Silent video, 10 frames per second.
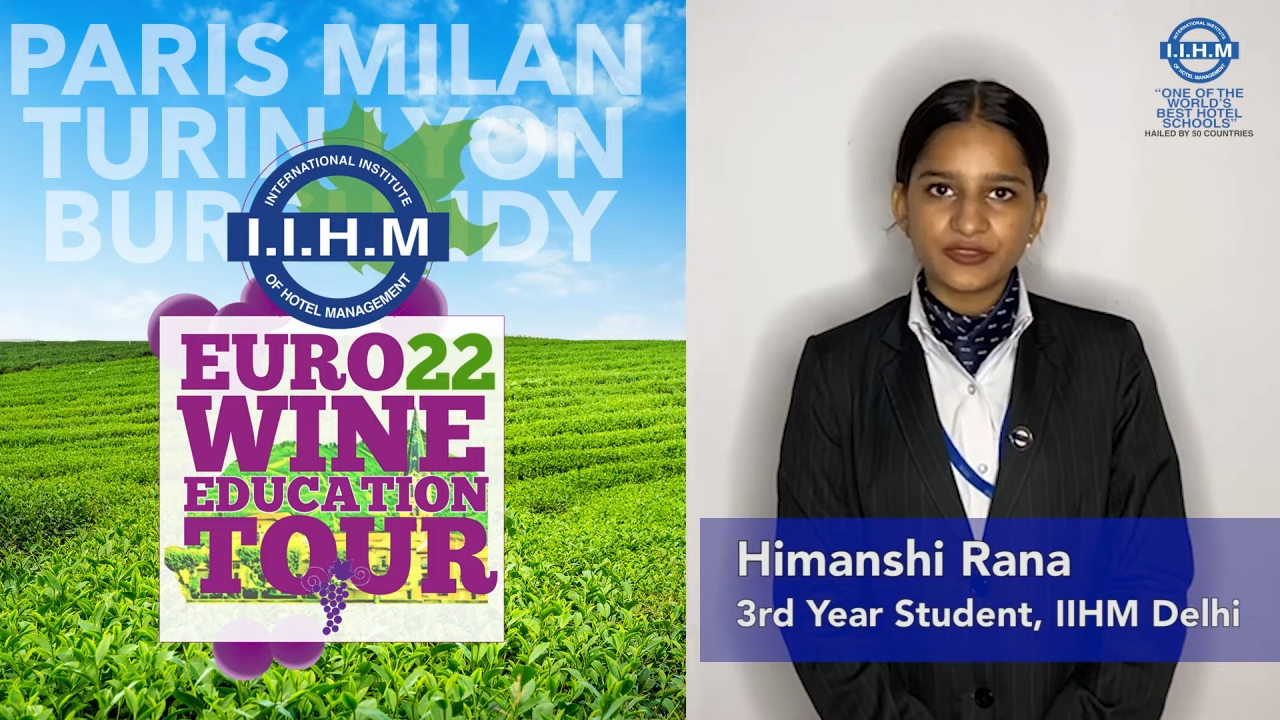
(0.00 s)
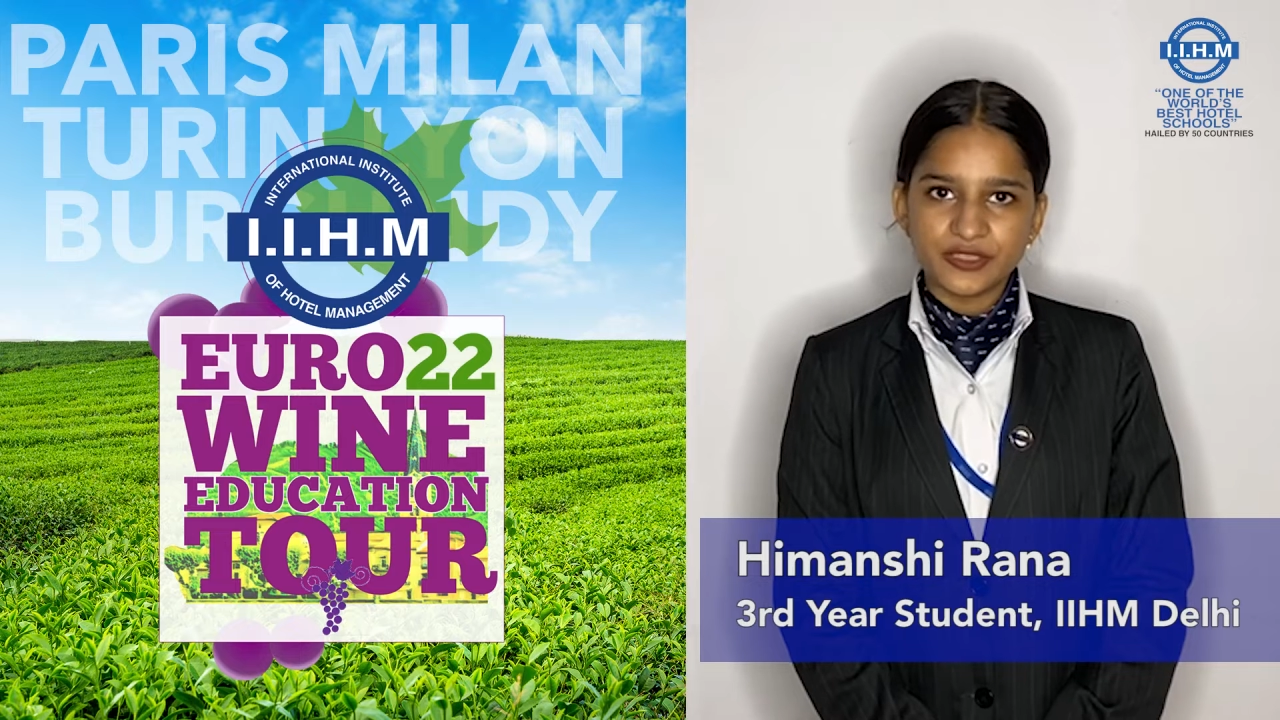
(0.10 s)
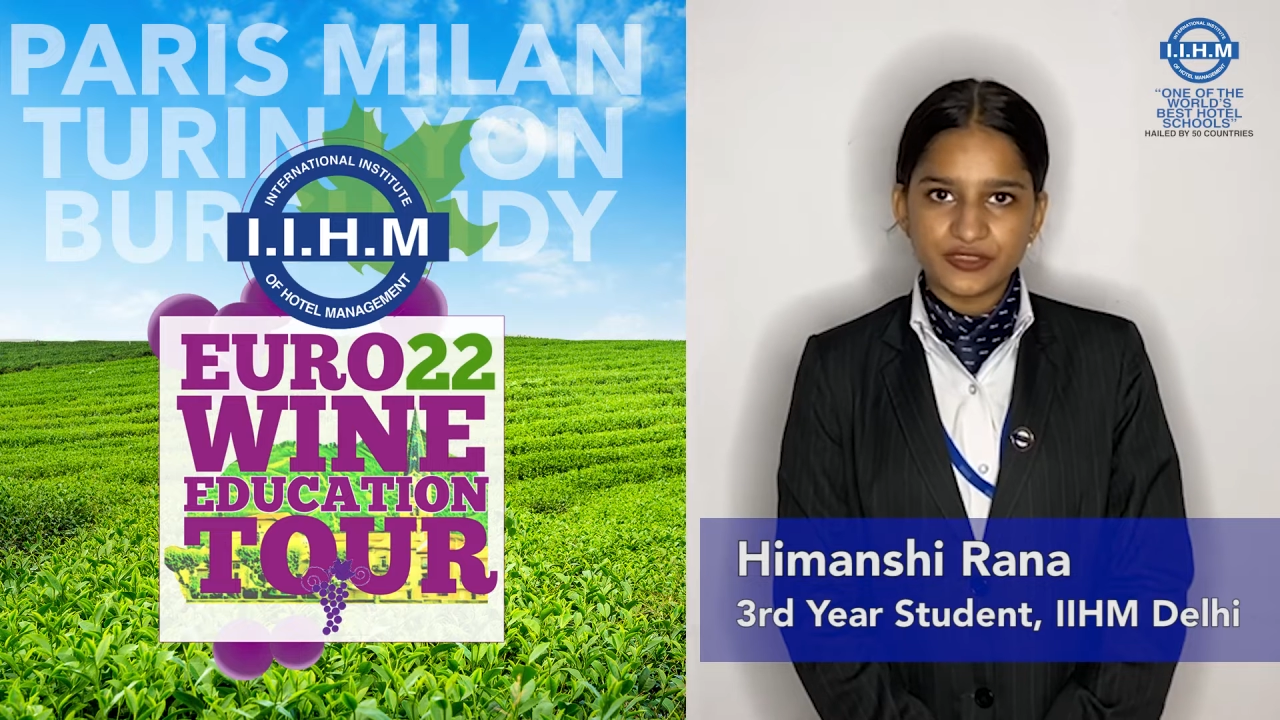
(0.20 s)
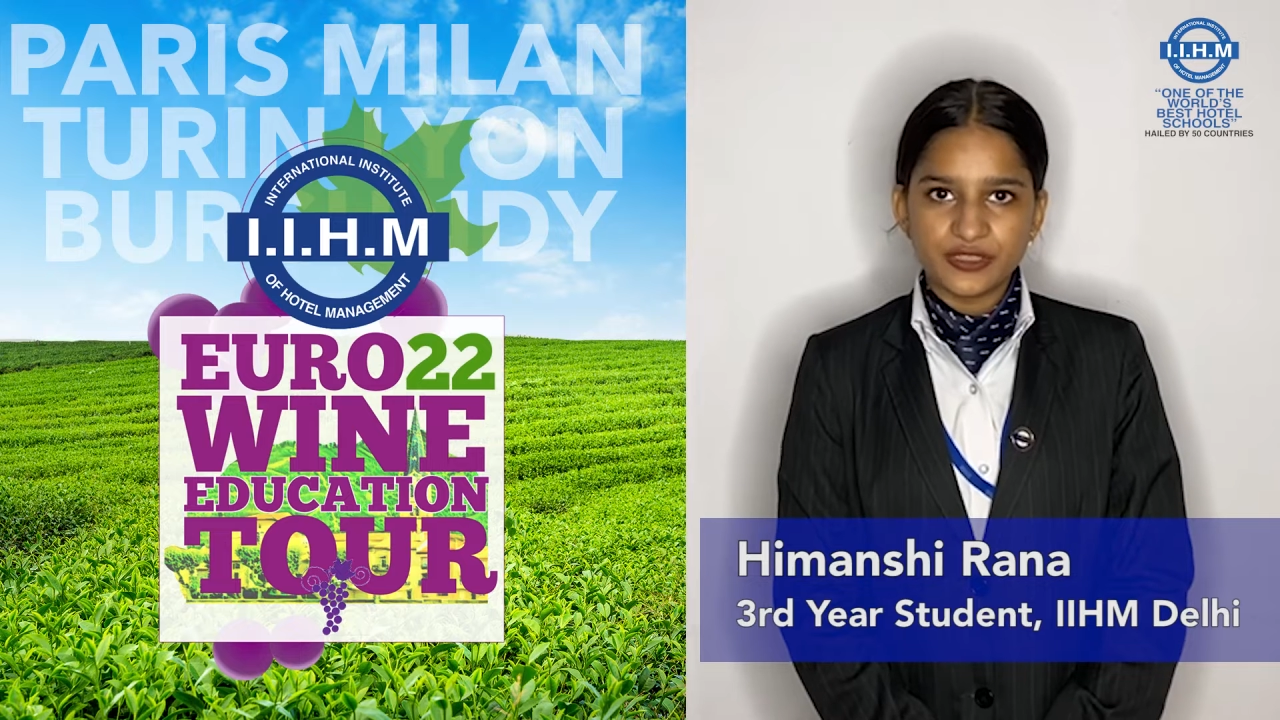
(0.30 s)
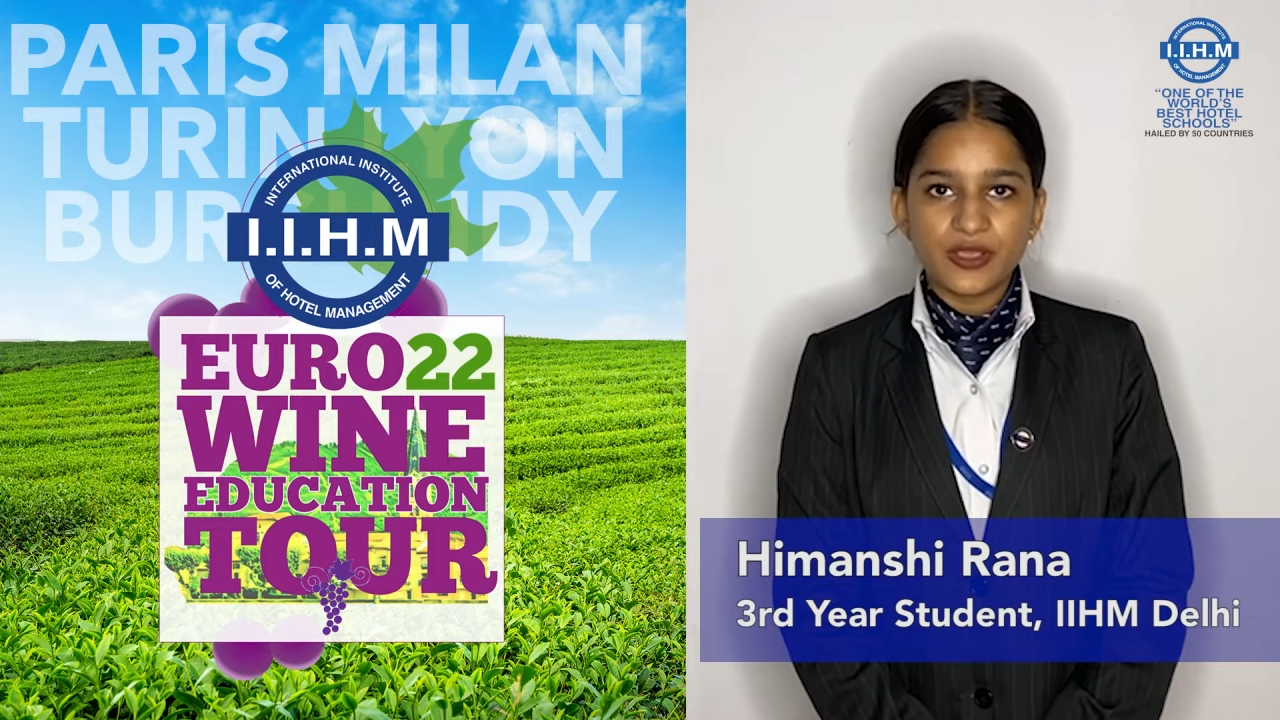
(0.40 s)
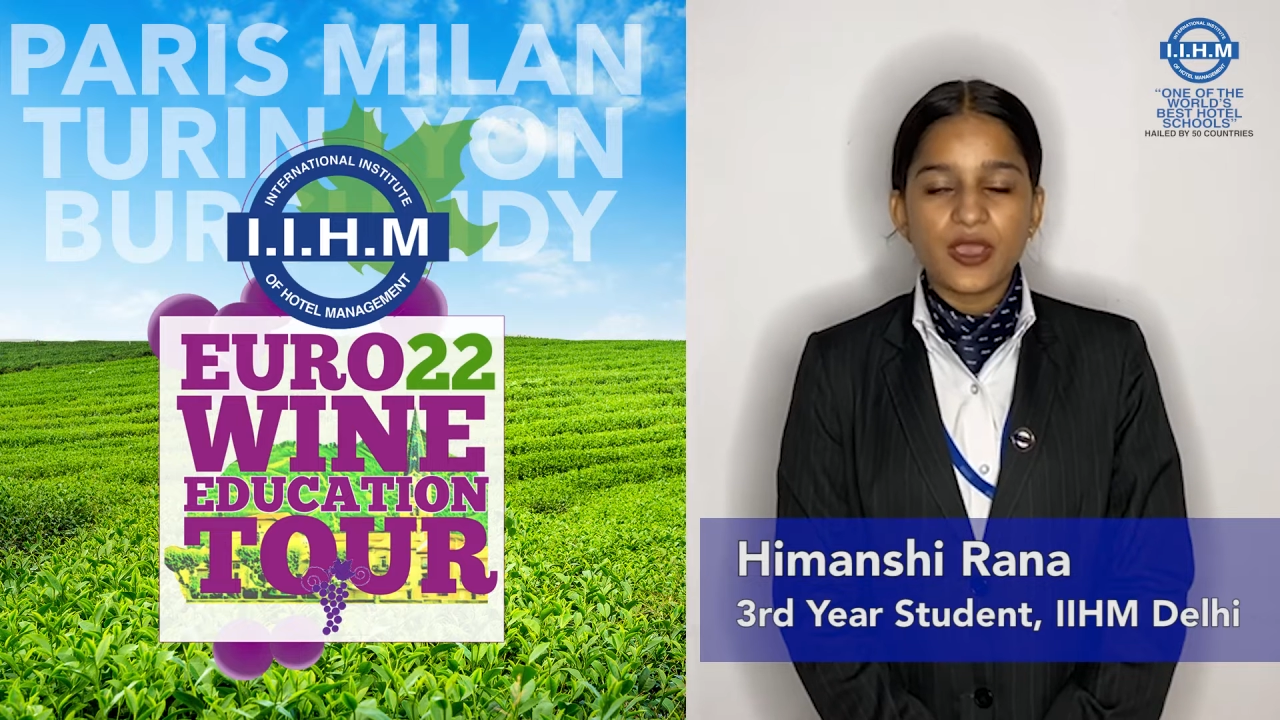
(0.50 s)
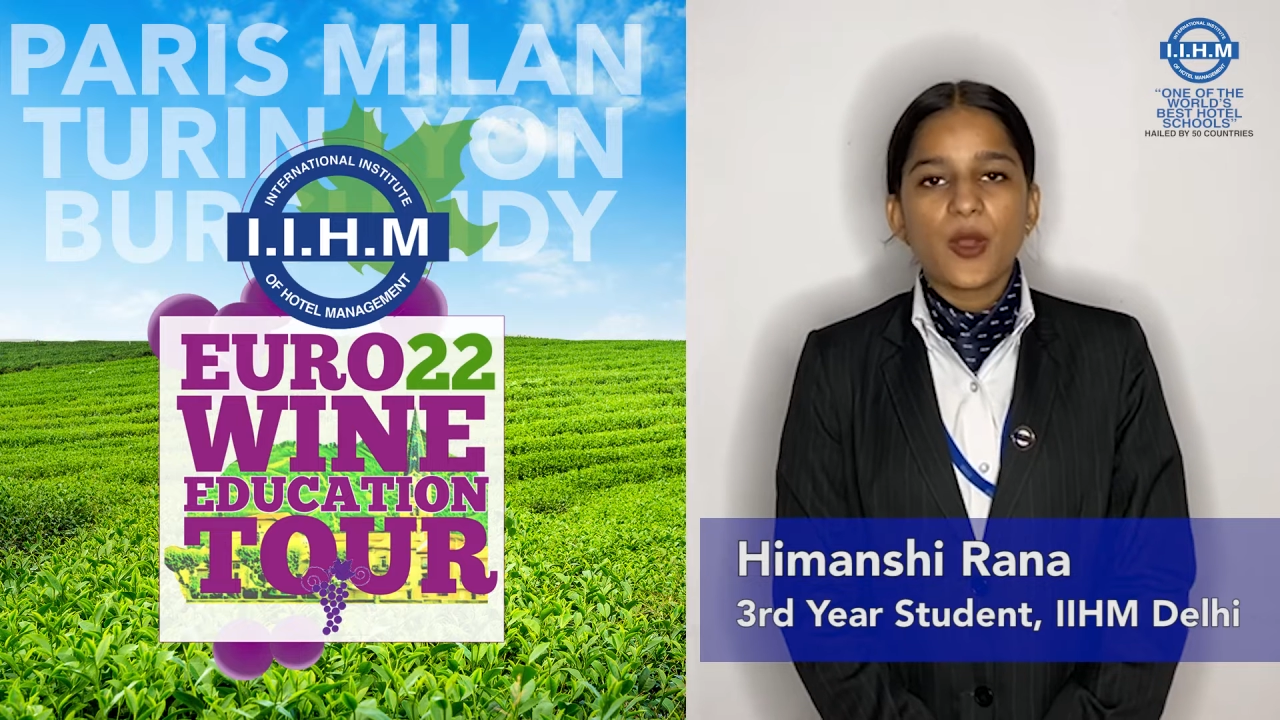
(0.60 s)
region,